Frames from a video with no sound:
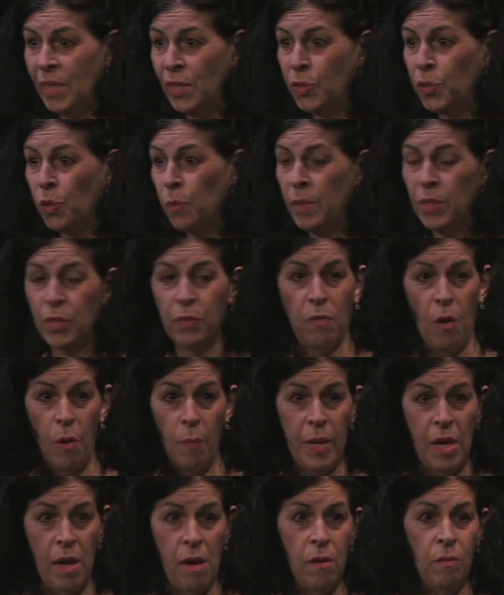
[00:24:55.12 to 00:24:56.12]
teacher, Miss
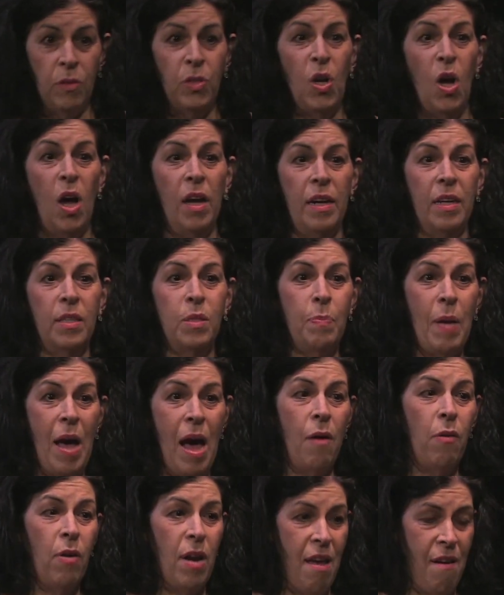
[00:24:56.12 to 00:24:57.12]
Romeo, taught us
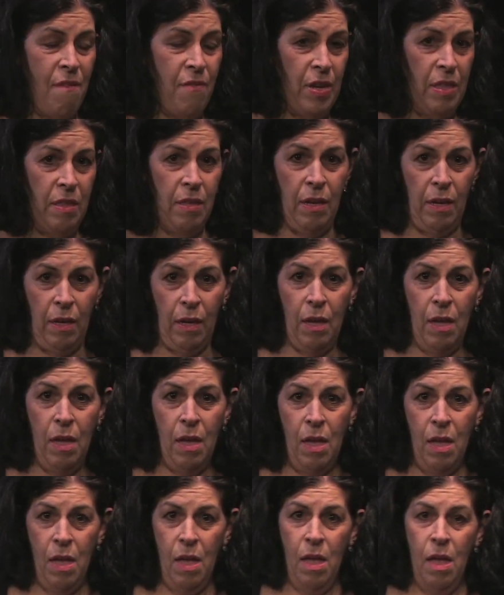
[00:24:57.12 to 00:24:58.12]
power everything.
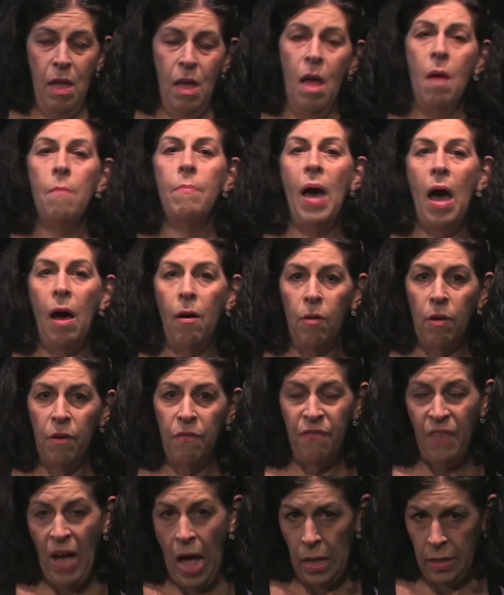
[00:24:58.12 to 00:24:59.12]

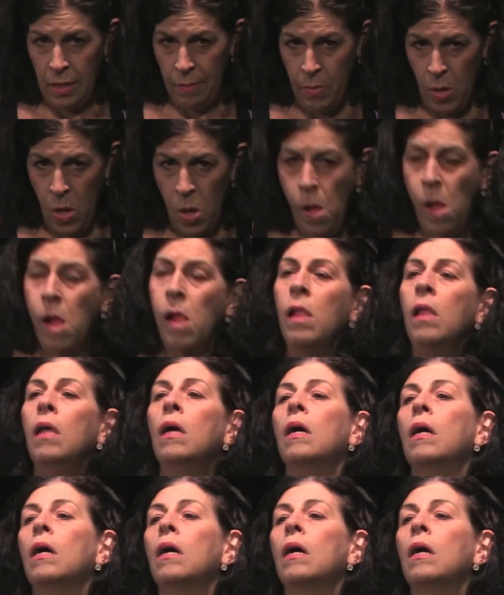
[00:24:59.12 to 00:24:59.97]
Power volleyball,